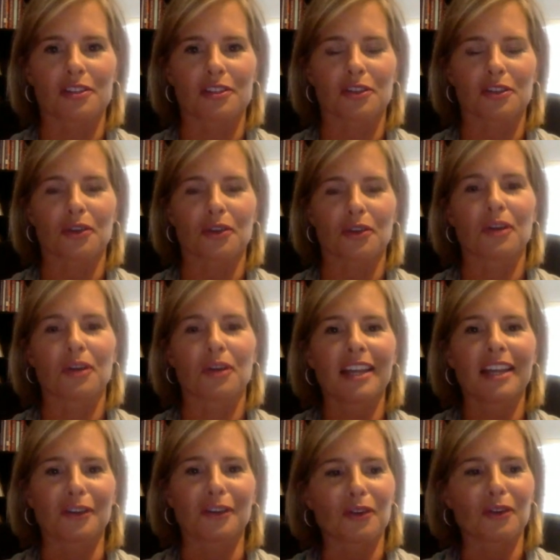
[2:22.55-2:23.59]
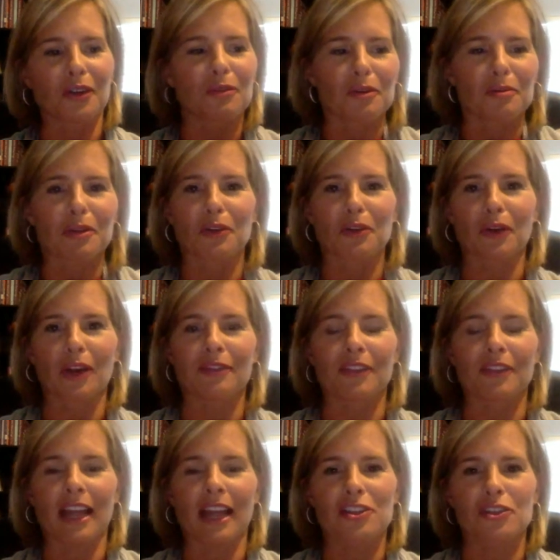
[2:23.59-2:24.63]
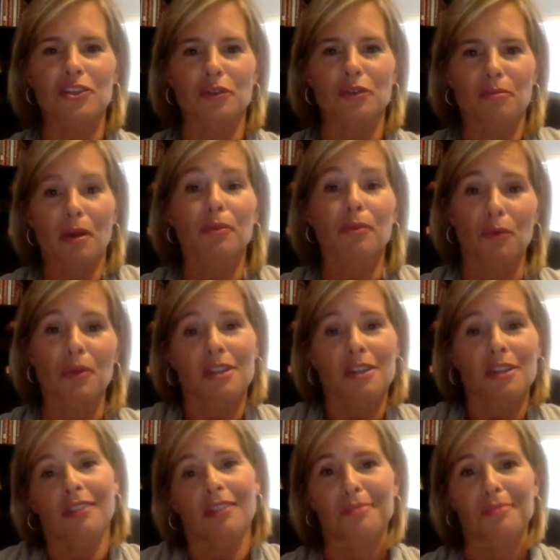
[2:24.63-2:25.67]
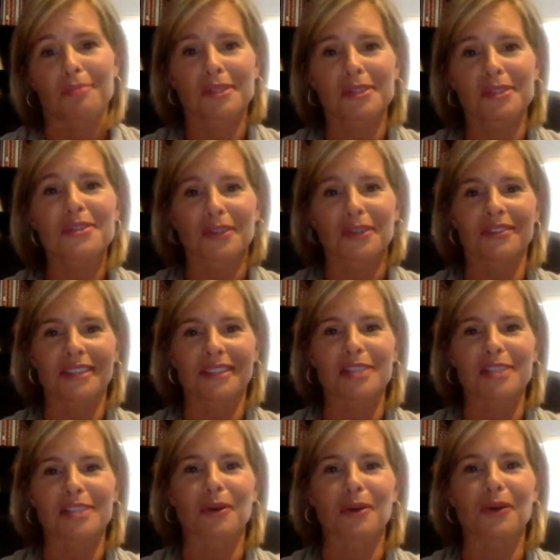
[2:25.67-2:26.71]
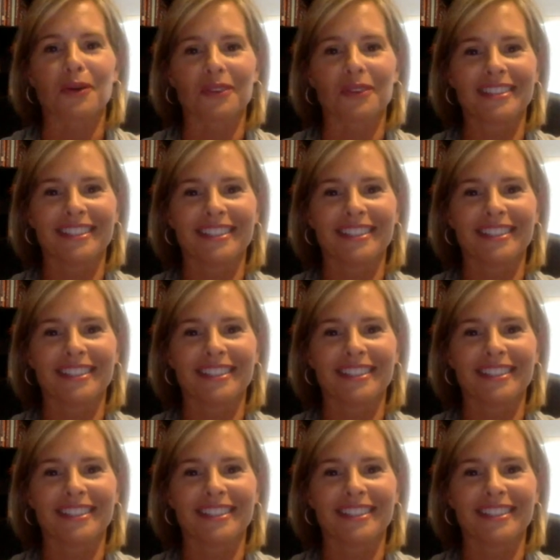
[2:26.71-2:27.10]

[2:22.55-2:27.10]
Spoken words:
So, it would be great if they actually remembered what we taught them. So that's my goal.